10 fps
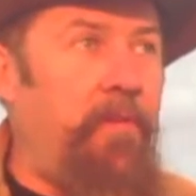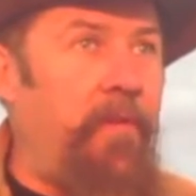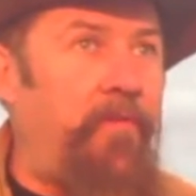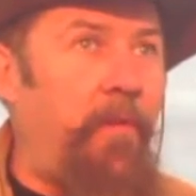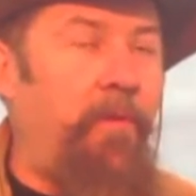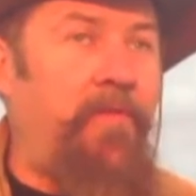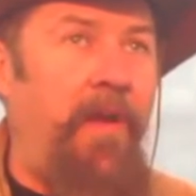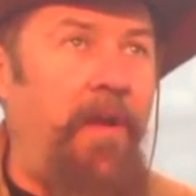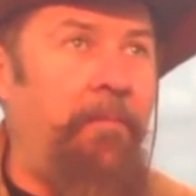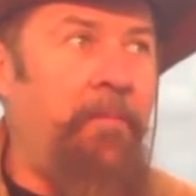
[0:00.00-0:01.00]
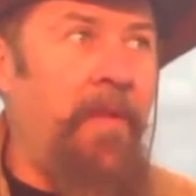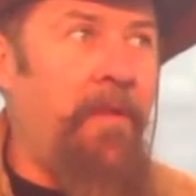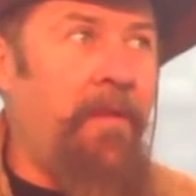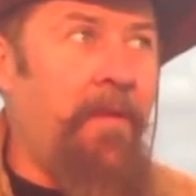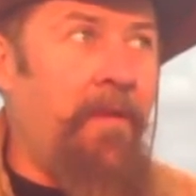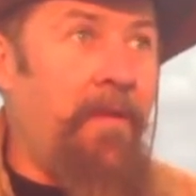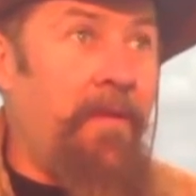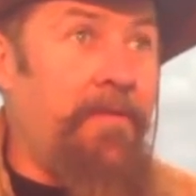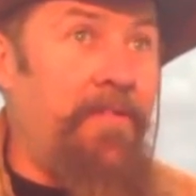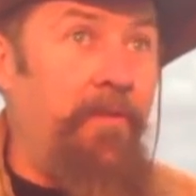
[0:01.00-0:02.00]
in the summertime
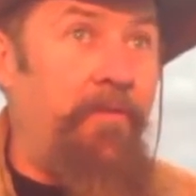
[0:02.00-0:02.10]
to